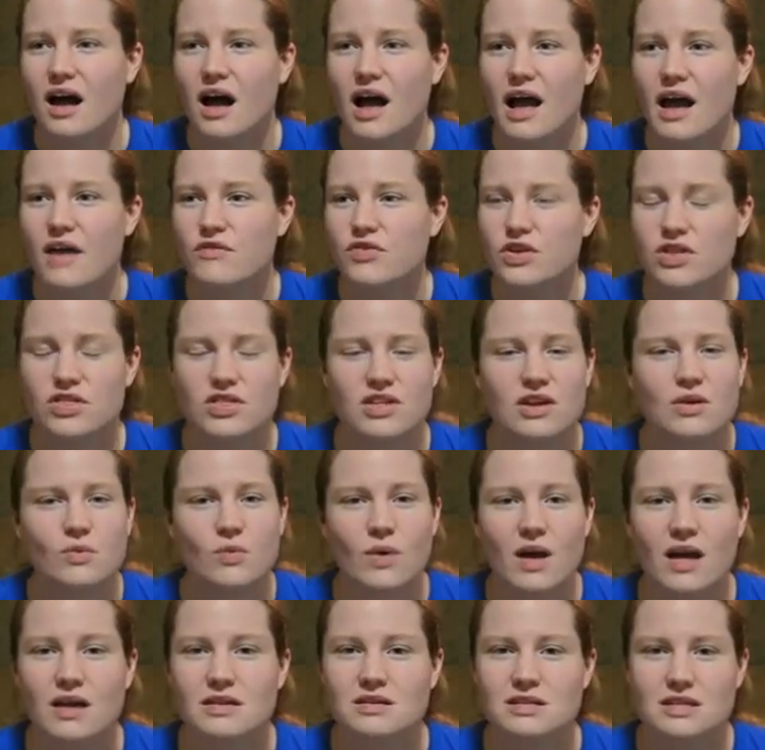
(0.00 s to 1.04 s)
Everything
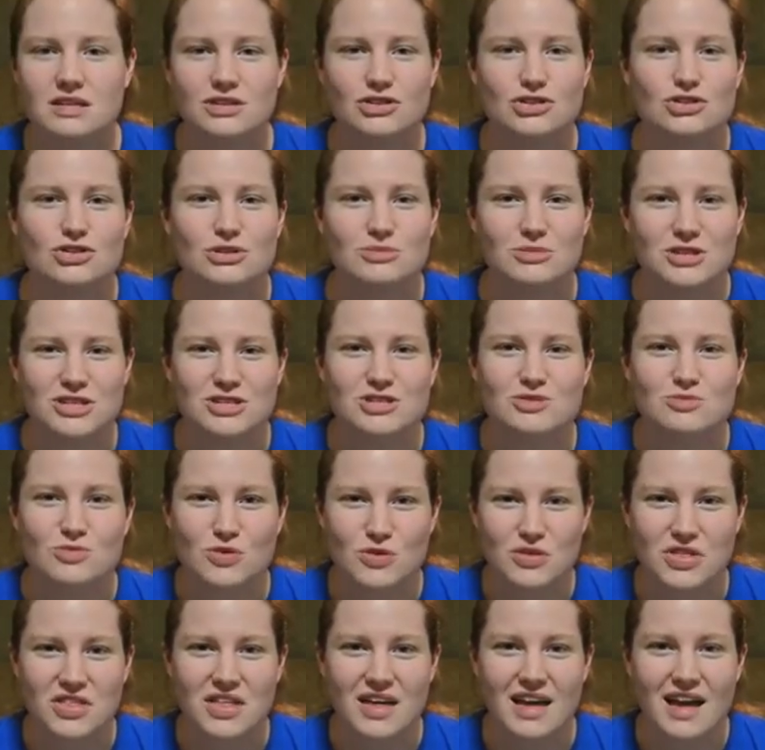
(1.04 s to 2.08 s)
went extremely
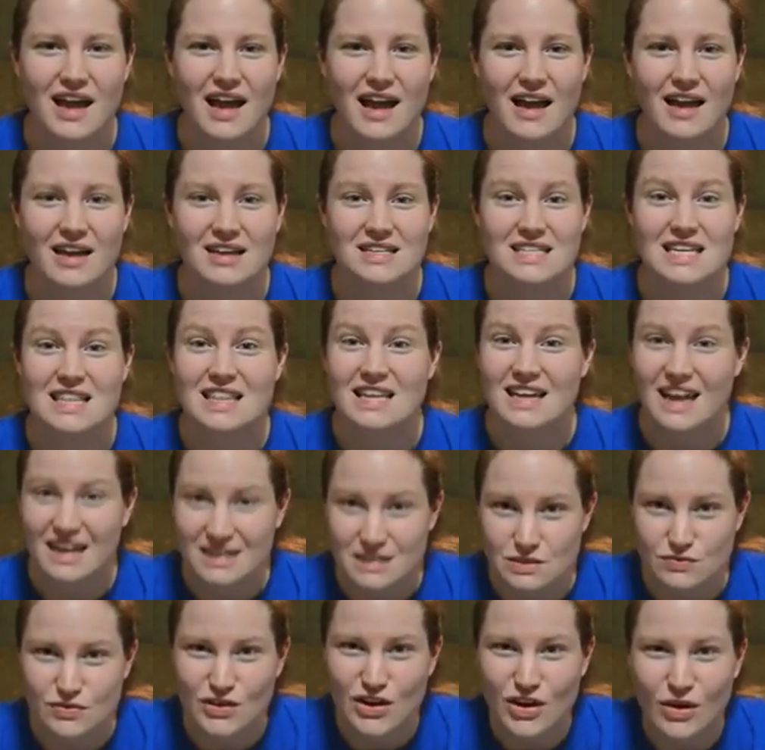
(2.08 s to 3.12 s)
smoothly, and in the
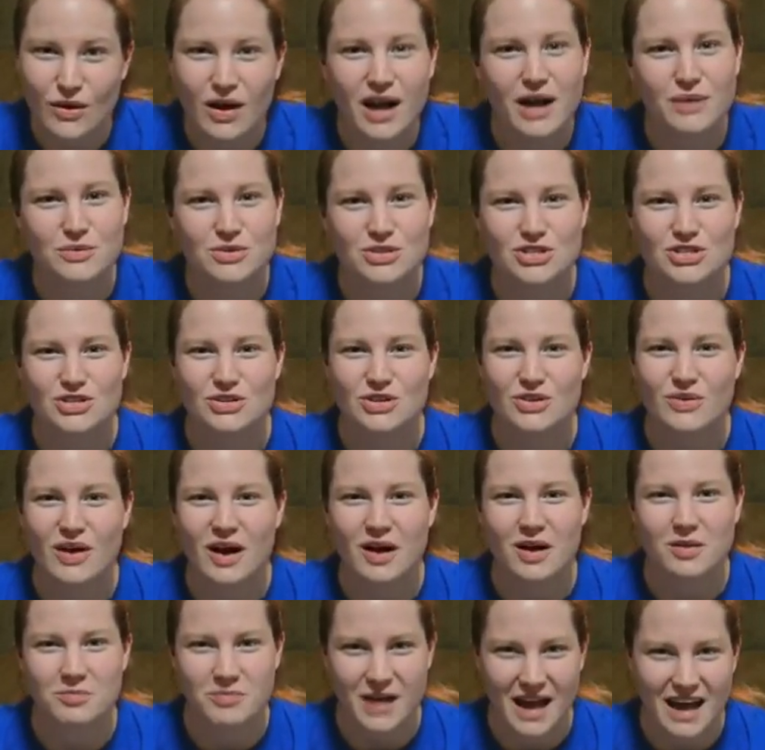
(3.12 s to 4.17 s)
next video I will show you how
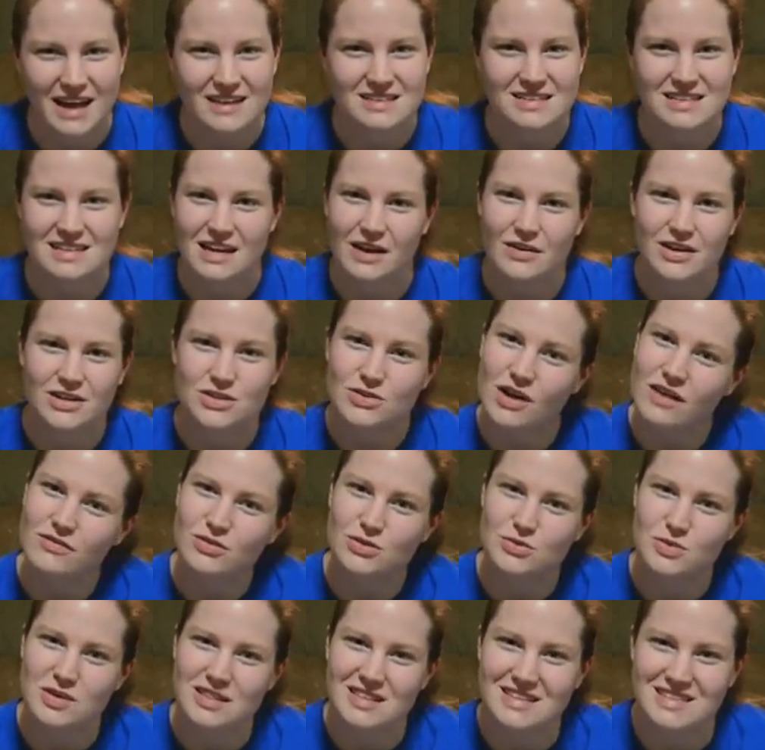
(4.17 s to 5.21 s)
I packed and how I
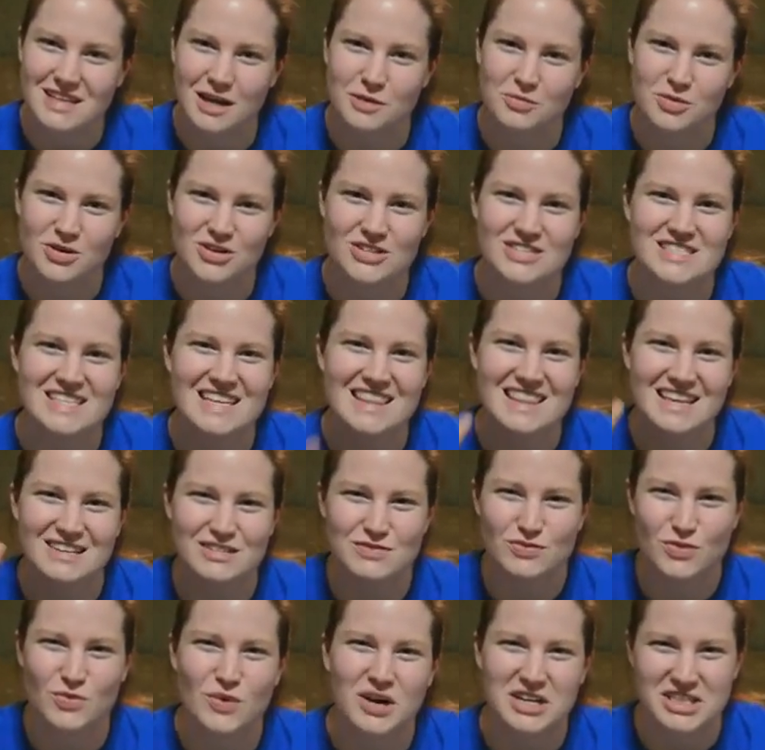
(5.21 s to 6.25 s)
traveled with the diapers. Thanks
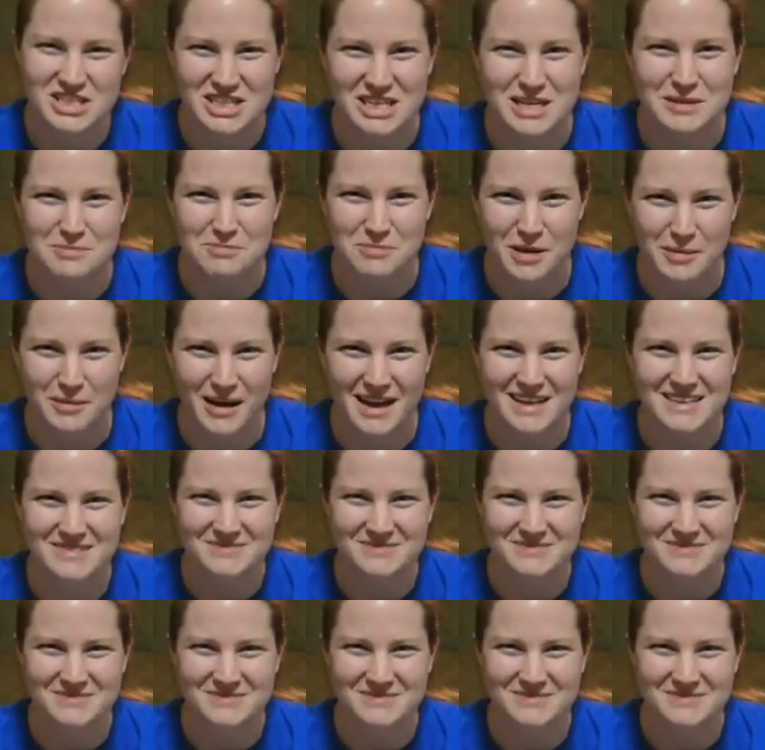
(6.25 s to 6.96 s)
for watching. Bye bye.